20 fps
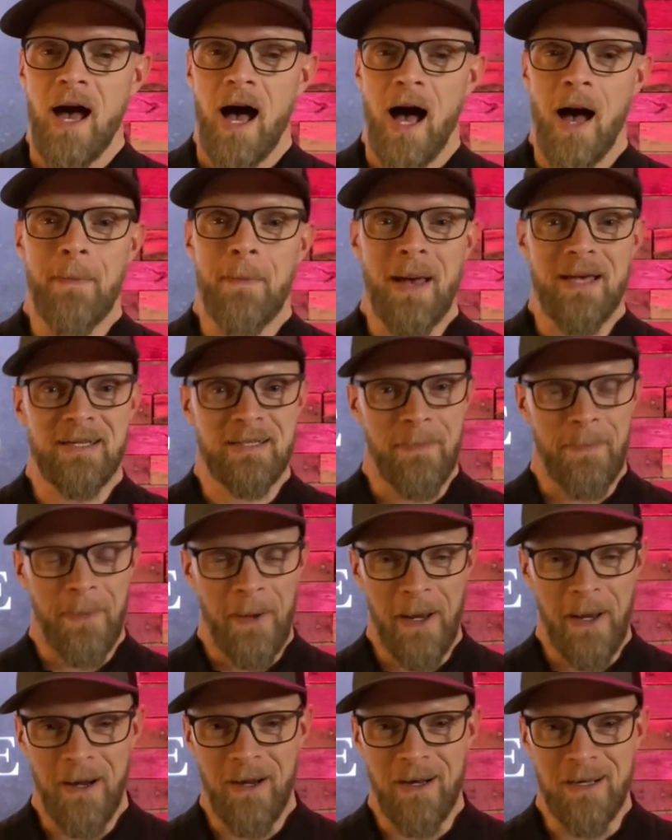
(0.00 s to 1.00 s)
as a
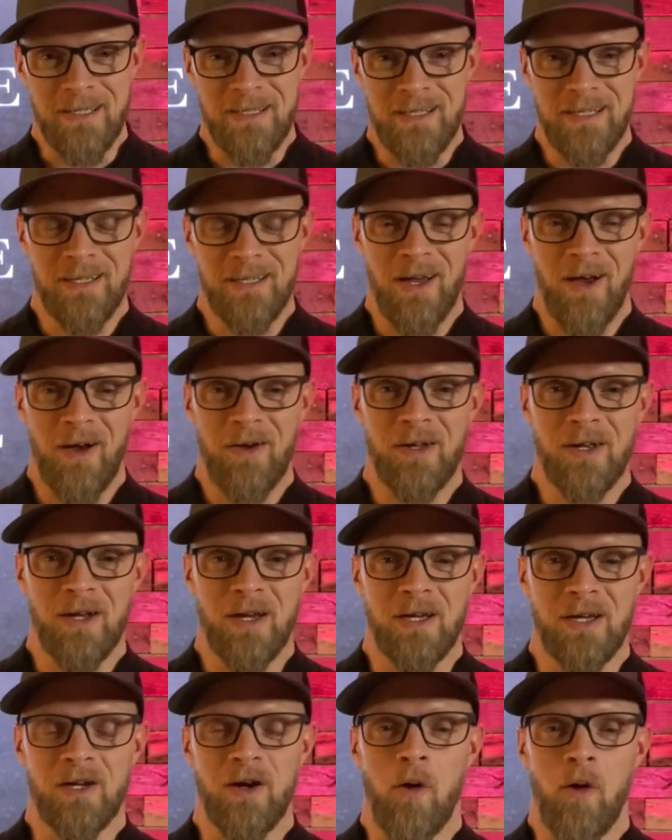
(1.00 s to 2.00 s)
parent. You know,
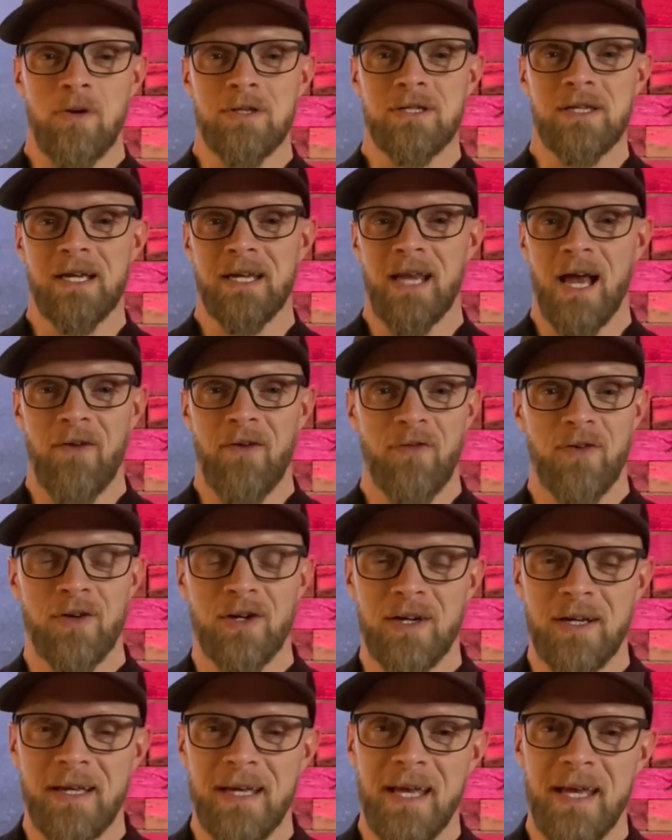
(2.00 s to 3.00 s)
you're always looking out for
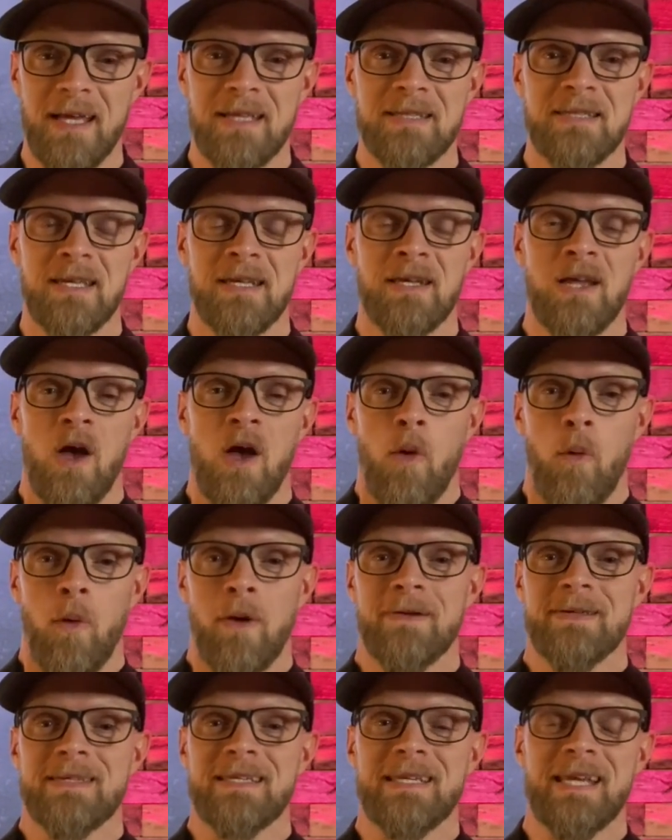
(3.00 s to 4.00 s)
your kids, and
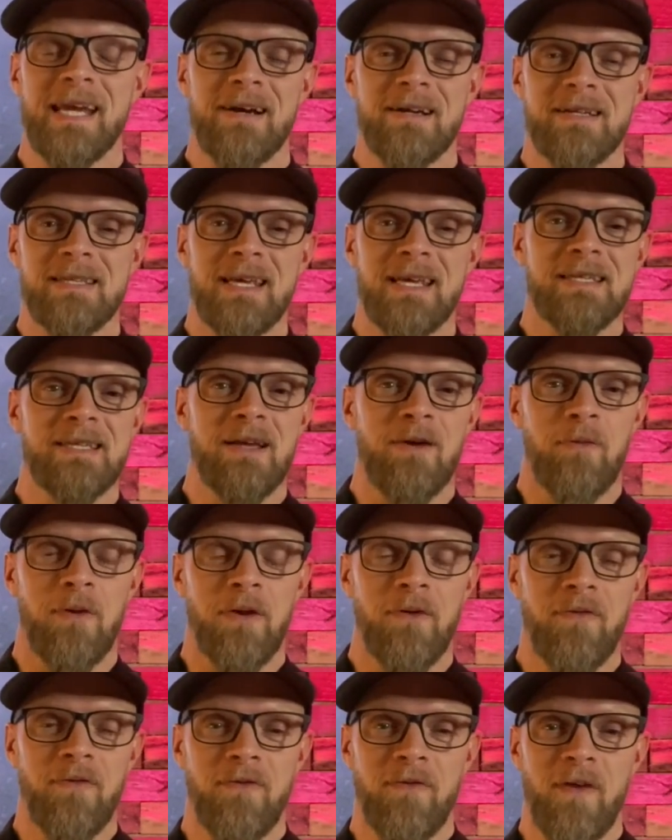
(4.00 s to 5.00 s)
one of the scariest things that
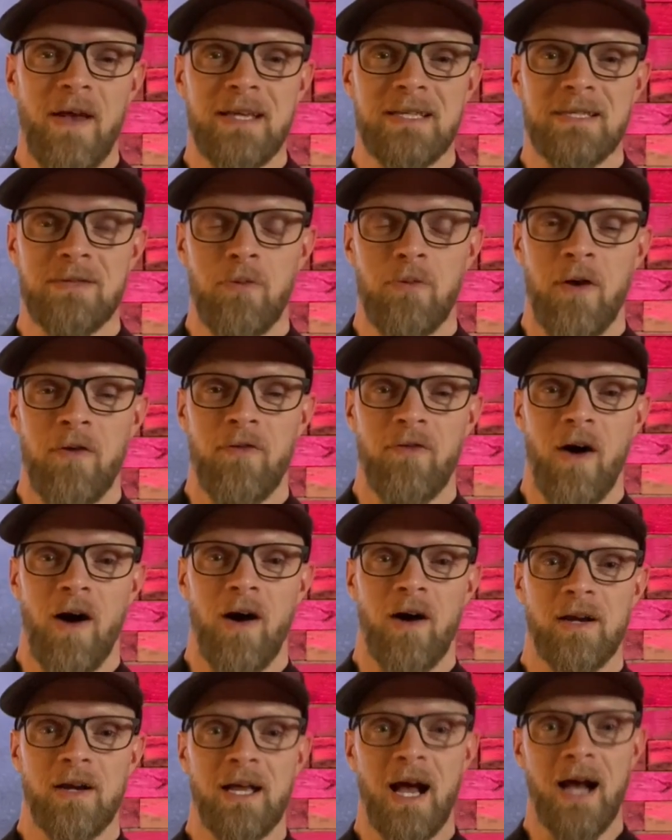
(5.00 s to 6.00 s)
we've faced with
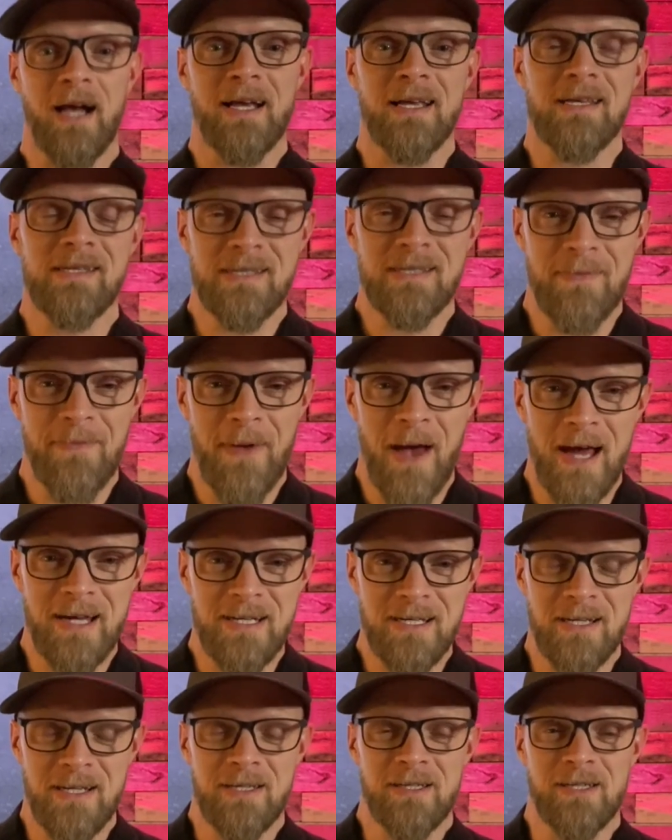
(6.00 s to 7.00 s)
our youngest,
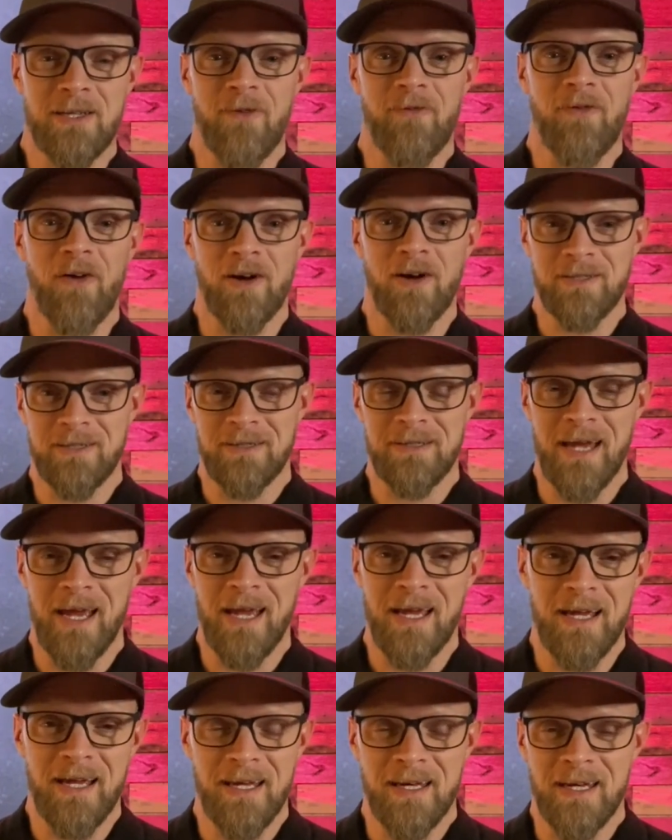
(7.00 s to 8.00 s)
Sebastian, so far to
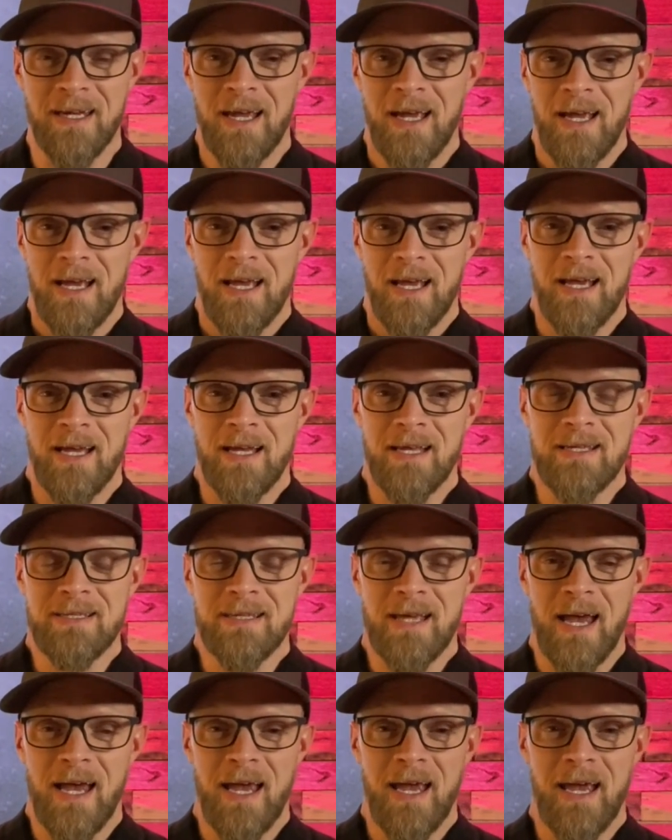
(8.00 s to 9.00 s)
date, and
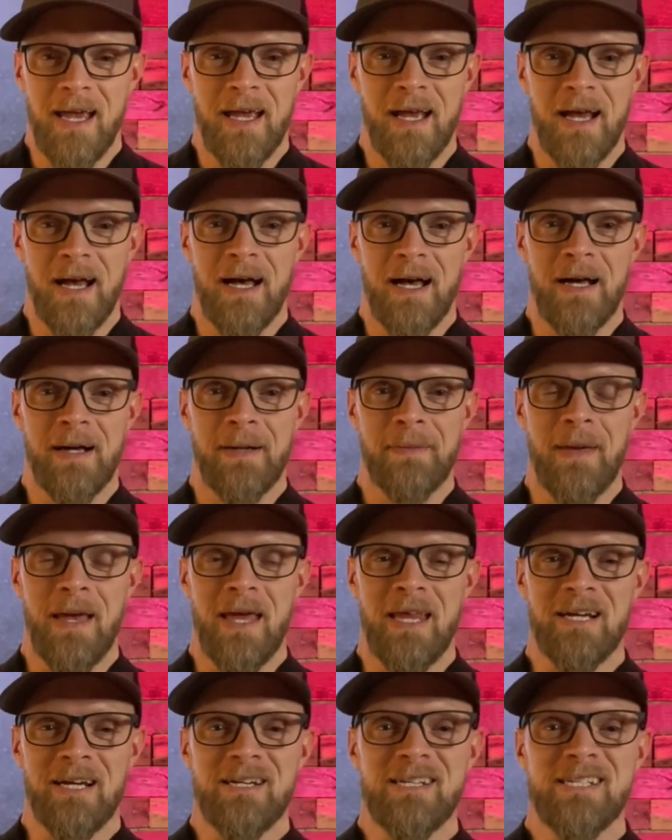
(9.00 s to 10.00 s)
he's a
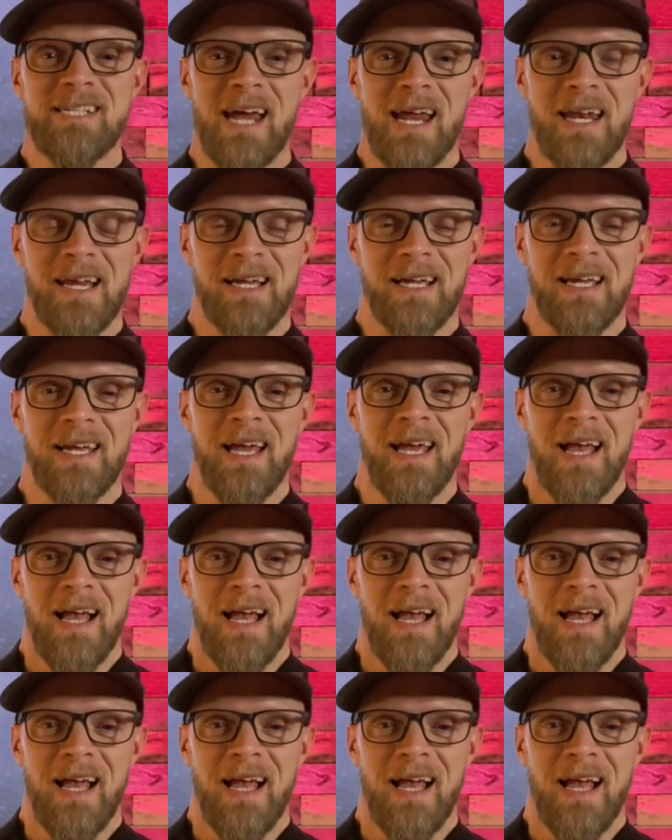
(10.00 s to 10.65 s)
energetic